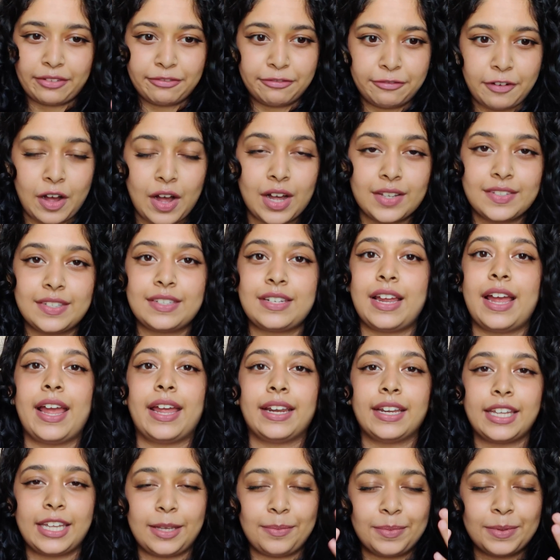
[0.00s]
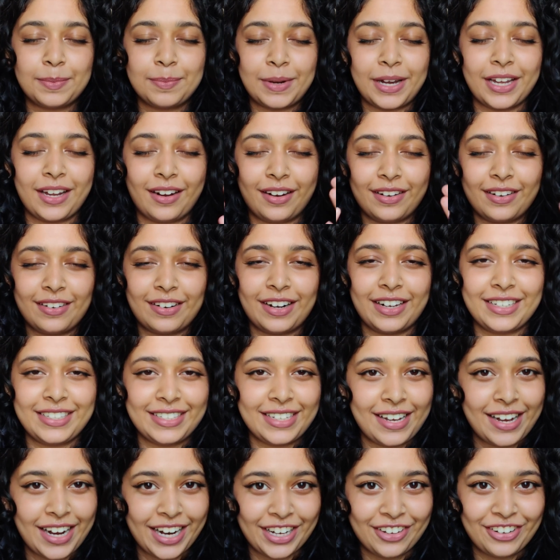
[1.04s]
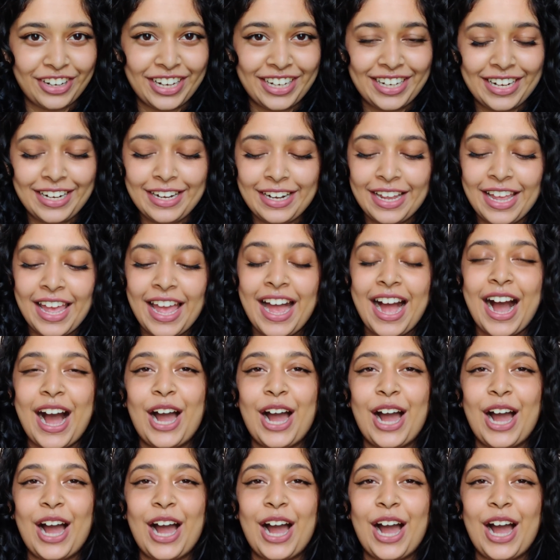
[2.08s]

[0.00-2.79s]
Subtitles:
fast and keeps my under eyes hydrated.